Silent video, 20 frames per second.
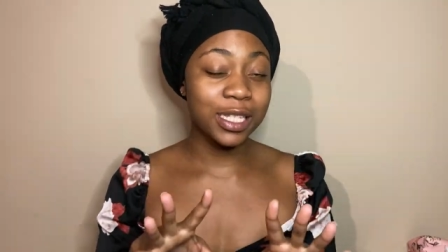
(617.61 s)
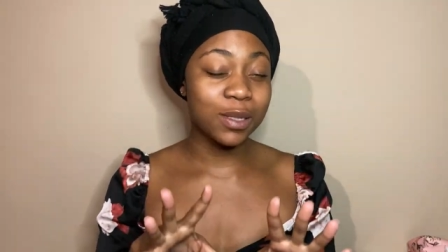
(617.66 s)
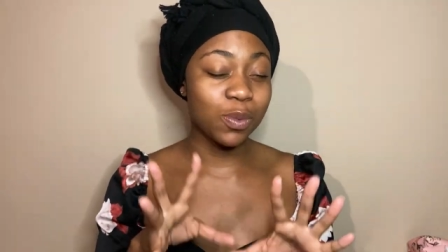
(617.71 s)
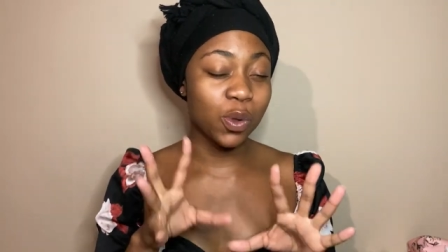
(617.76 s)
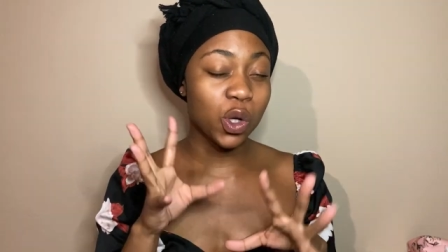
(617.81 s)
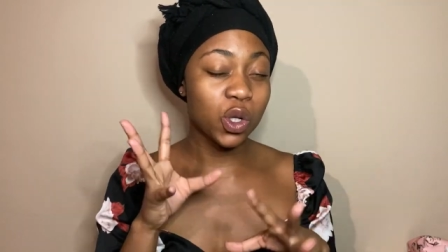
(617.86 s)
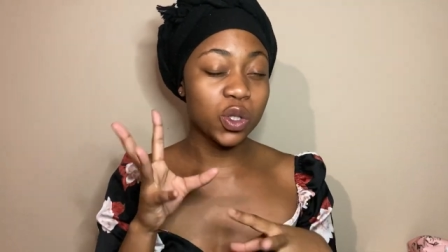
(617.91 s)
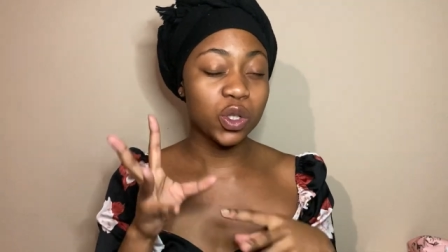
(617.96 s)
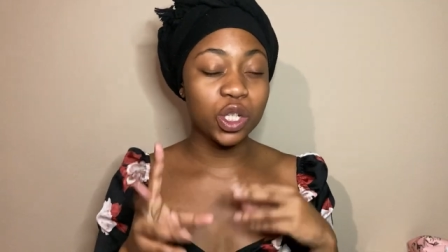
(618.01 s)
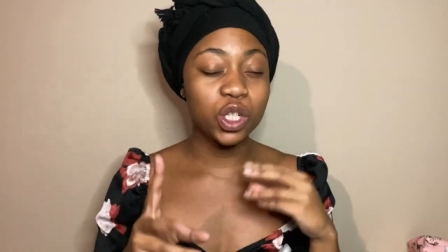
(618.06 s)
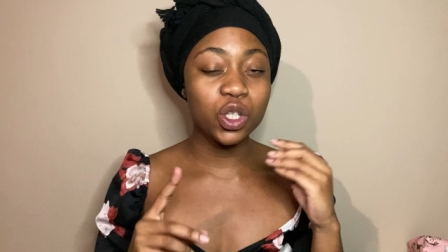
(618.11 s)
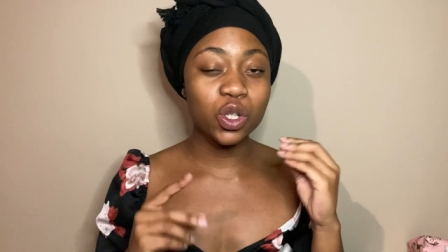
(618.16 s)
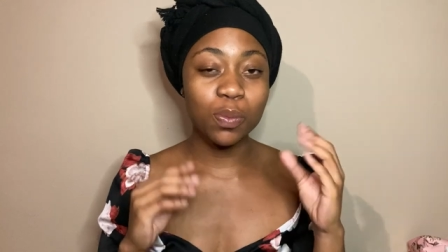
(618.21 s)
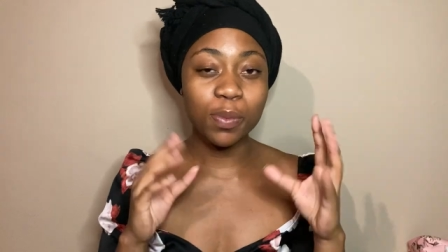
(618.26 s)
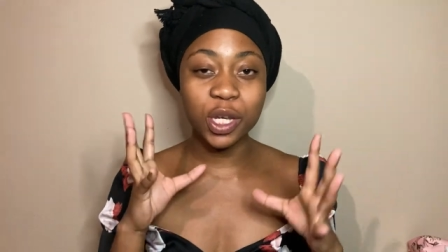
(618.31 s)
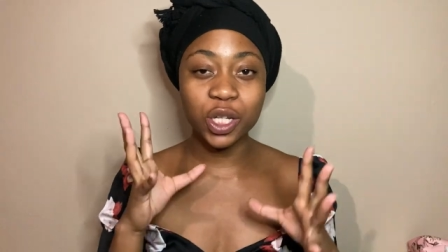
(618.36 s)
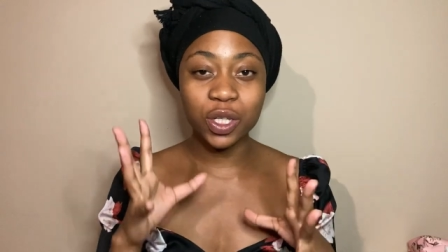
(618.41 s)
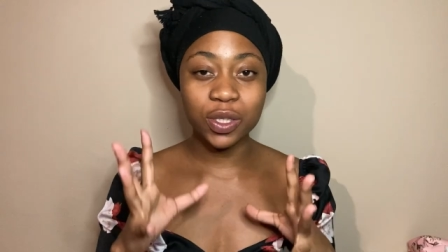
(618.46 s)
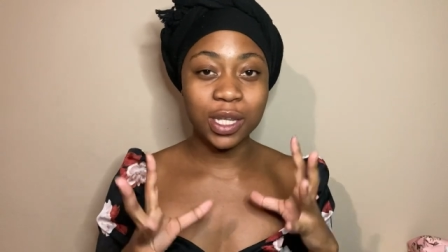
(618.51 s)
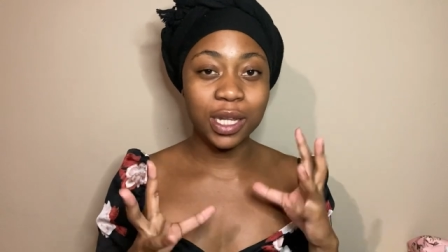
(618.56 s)
because we need to
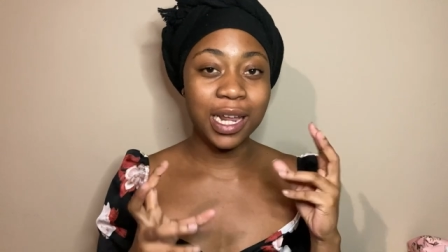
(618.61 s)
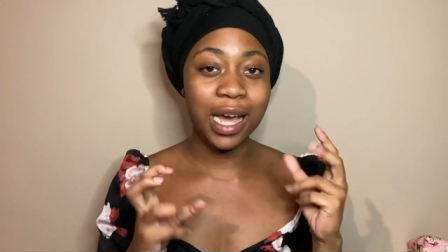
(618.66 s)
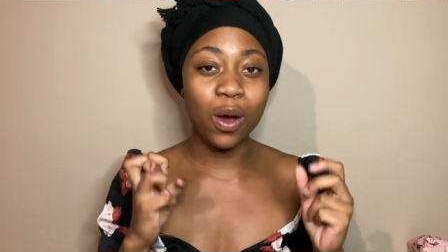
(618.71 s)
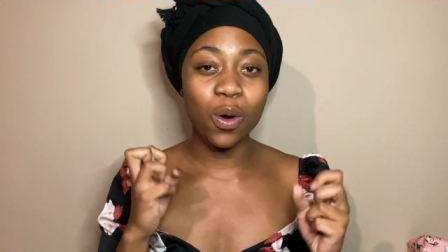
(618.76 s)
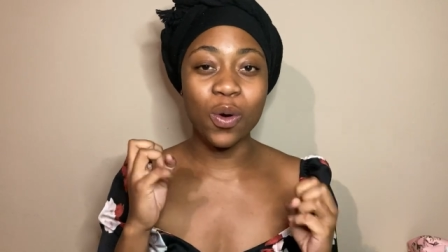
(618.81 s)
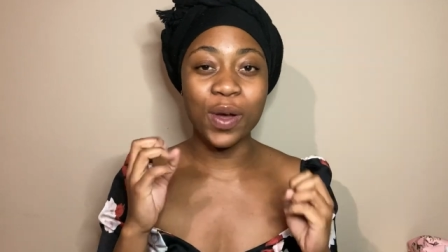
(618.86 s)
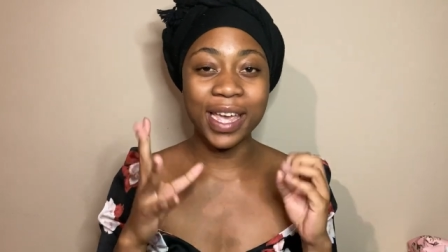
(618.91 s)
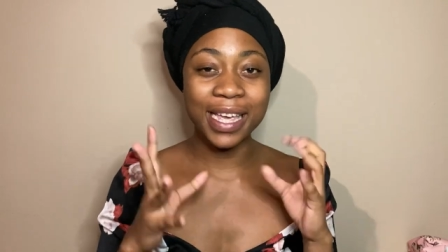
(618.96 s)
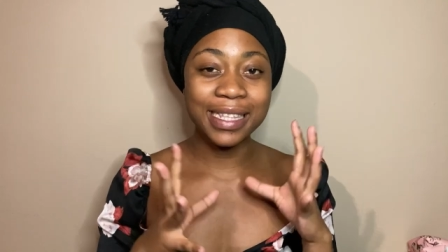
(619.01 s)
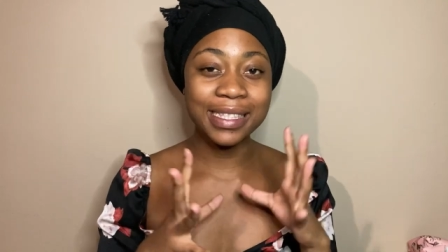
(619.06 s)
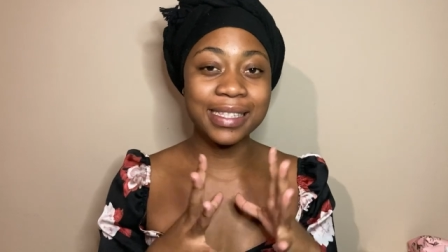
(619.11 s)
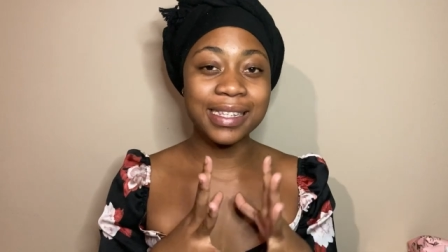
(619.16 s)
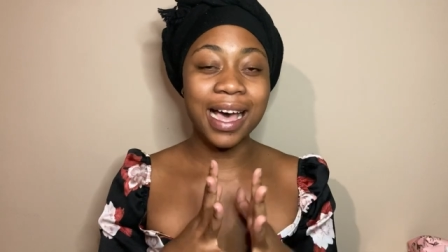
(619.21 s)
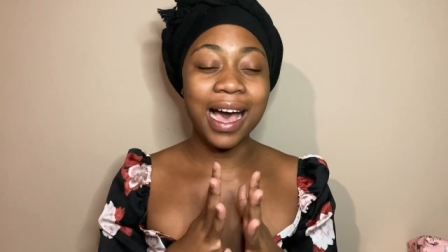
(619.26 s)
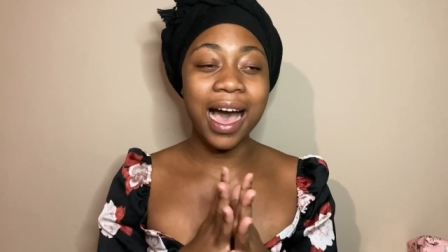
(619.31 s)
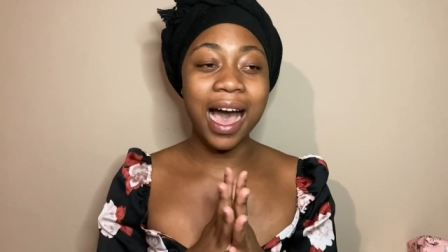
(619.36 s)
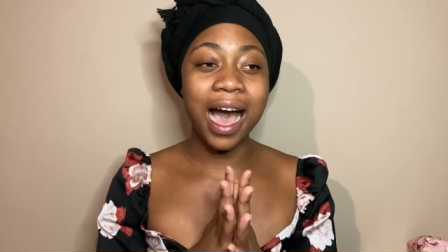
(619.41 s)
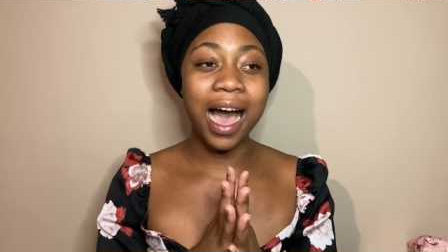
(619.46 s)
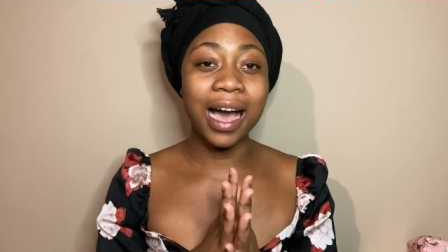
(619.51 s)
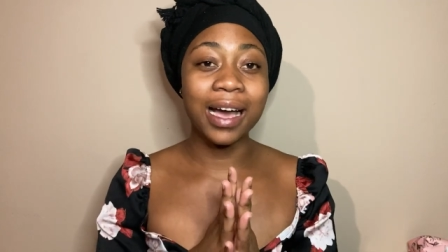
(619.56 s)
make sure that our hands
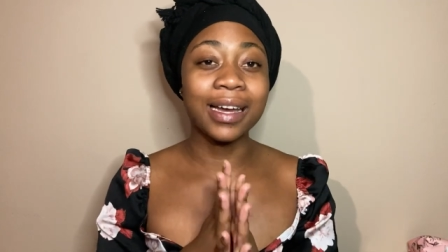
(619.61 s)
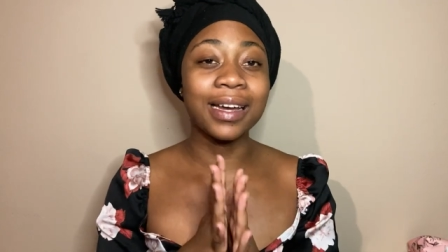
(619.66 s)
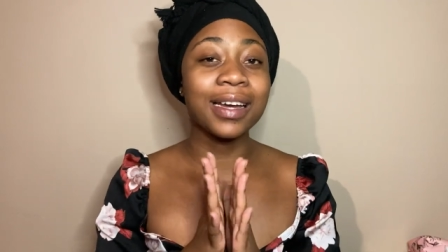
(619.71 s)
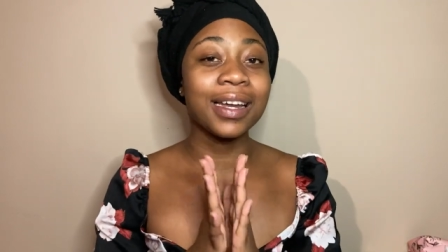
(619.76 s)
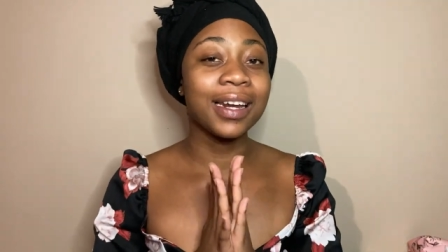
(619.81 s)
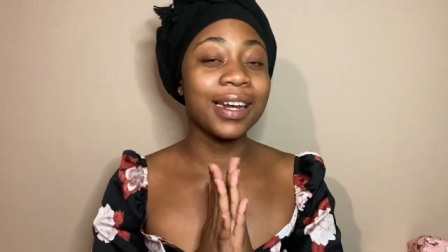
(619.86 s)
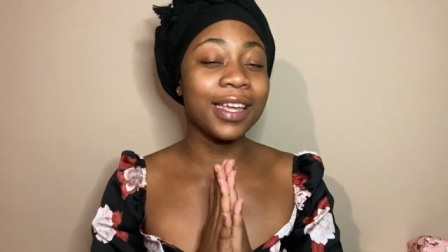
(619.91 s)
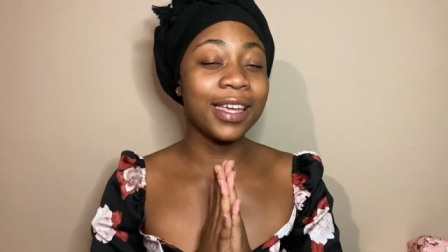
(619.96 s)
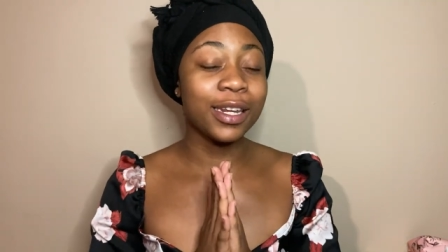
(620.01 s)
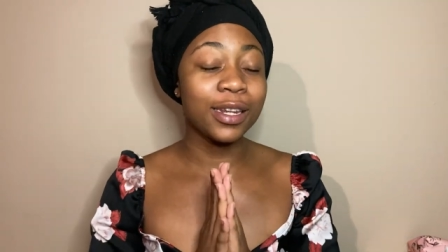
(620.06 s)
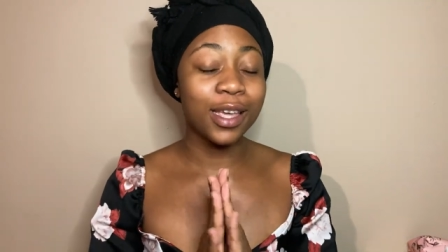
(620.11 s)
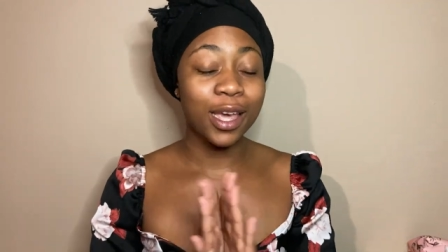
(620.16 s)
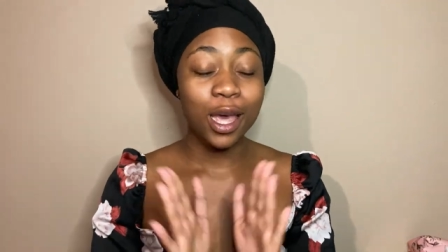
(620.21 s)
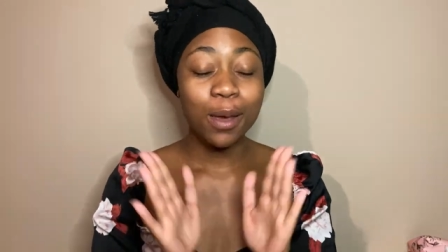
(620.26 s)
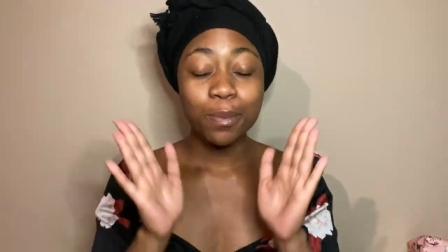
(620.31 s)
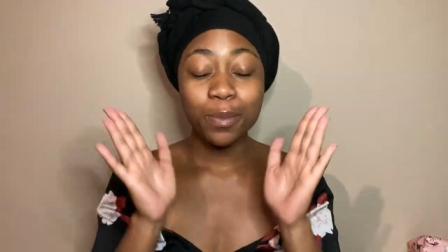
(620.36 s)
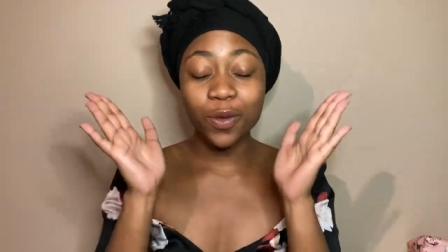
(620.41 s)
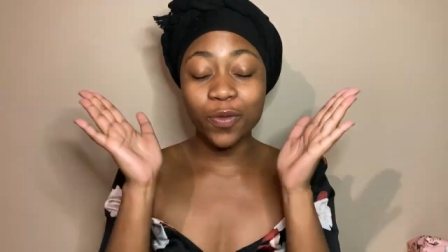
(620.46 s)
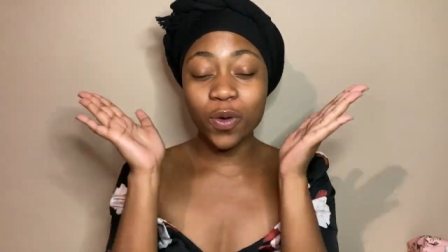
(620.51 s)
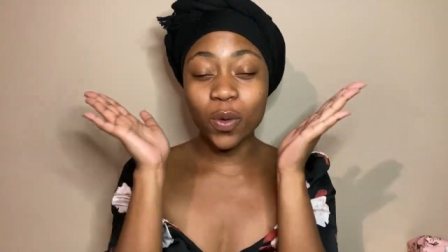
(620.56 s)
are clean
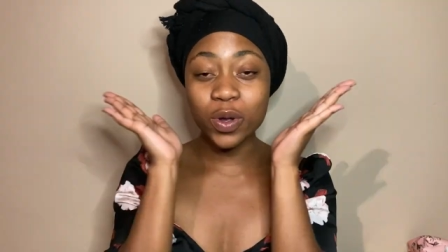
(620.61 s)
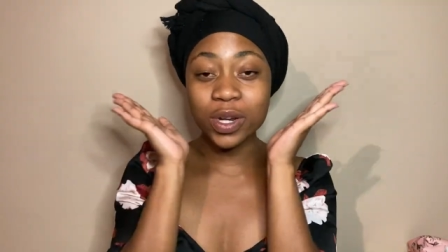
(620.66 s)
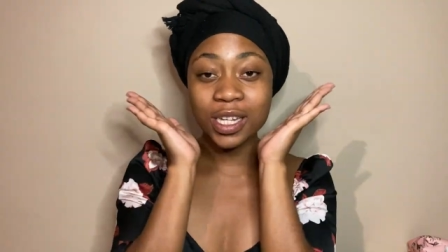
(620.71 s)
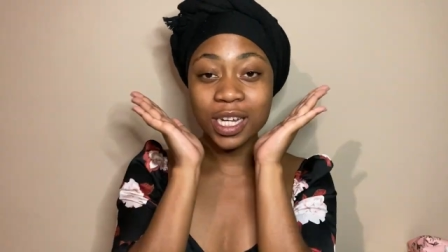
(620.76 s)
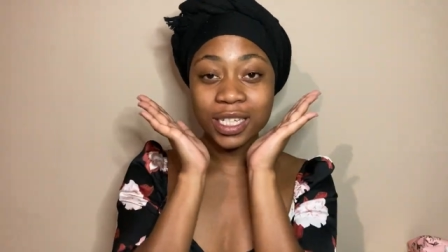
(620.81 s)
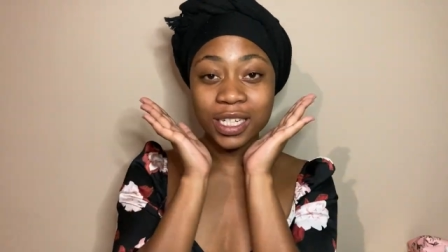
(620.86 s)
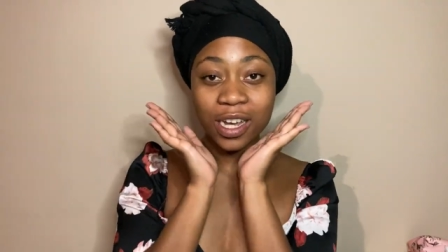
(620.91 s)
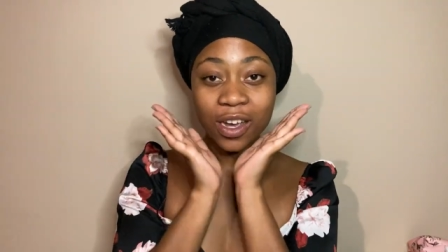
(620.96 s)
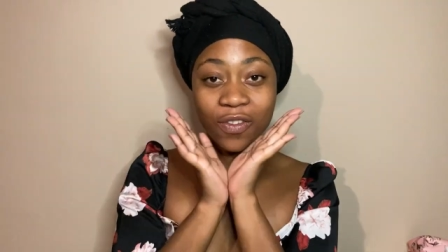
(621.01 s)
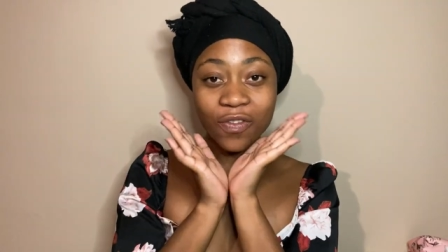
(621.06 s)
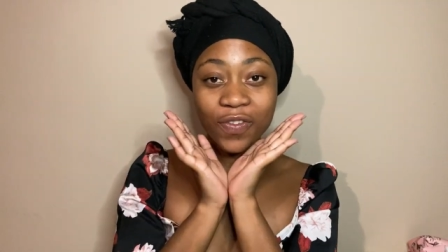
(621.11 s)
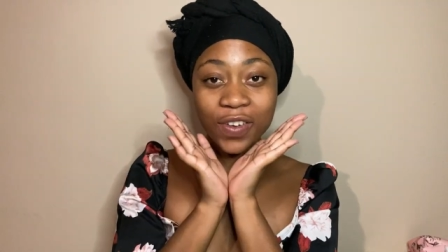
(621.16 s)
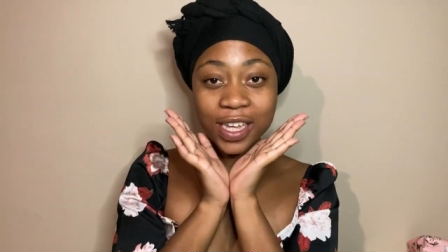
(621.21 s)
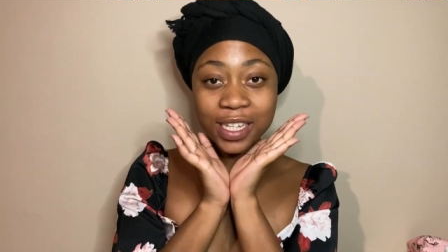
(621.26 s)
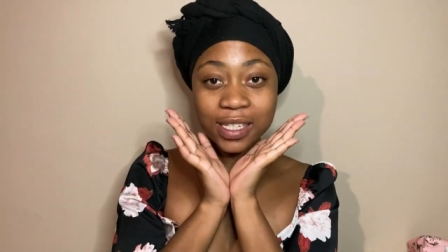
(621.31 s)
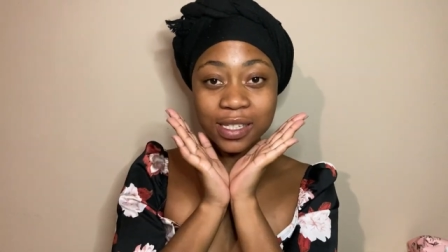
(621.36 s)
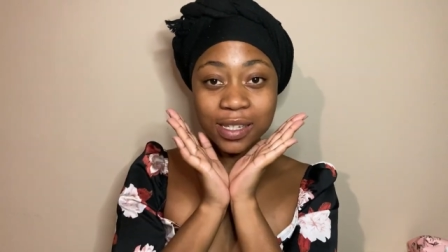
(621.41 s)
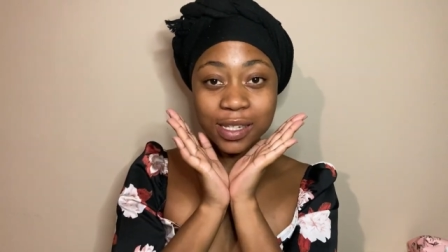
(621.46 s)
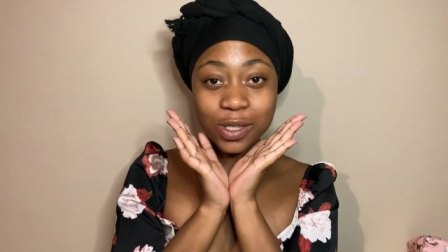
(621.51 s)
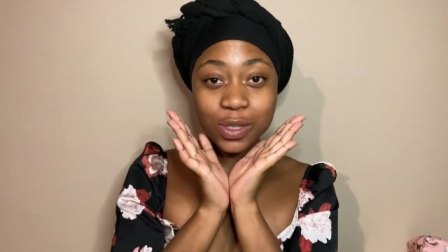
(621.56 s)
before we touch our
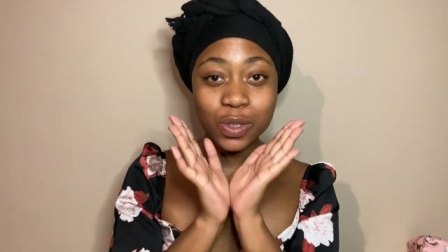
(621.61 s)
faces,